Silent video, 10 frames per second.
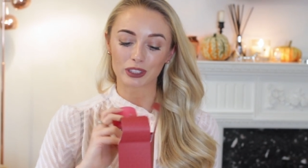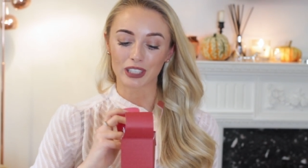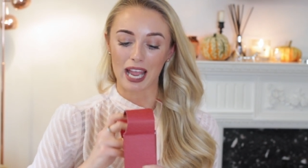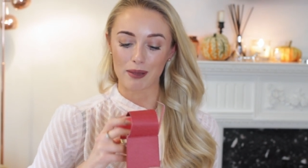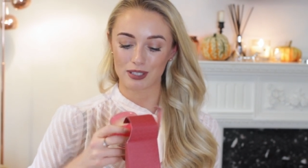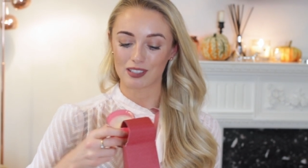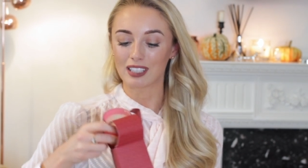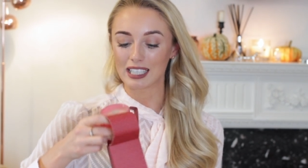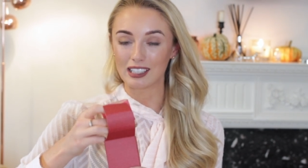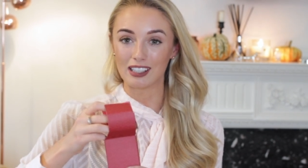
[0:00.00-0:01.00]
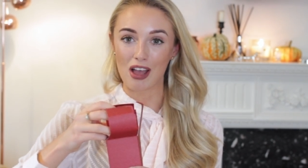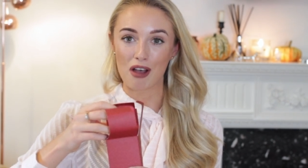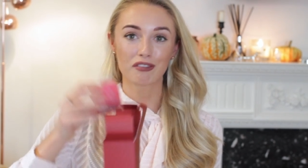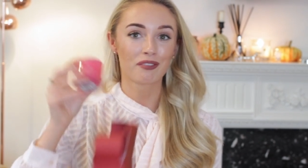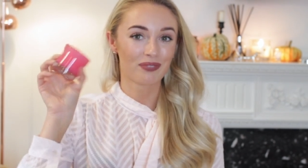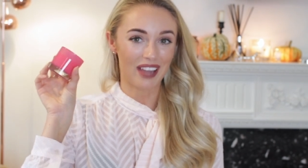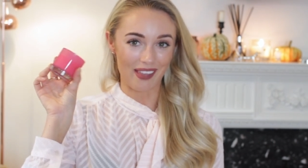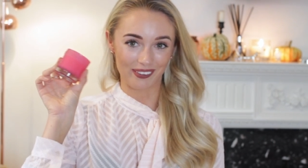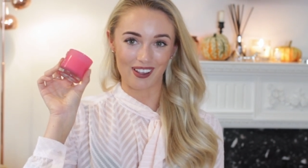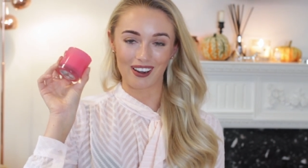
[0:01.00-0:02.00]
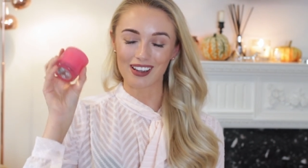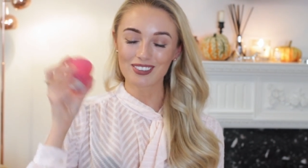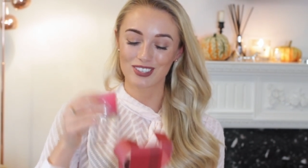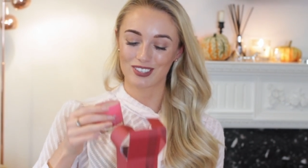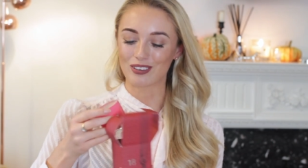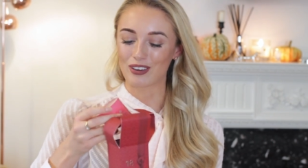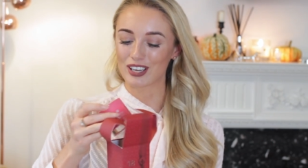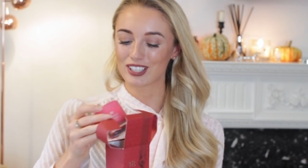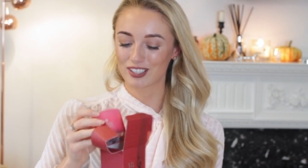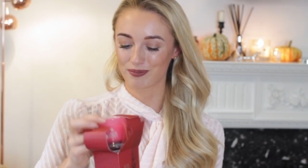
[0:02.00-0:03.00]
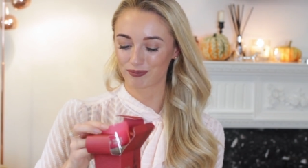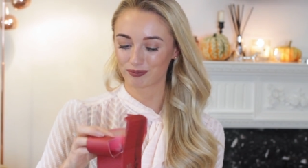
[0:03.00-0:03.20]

which I absolutely love, and the colour, so nice.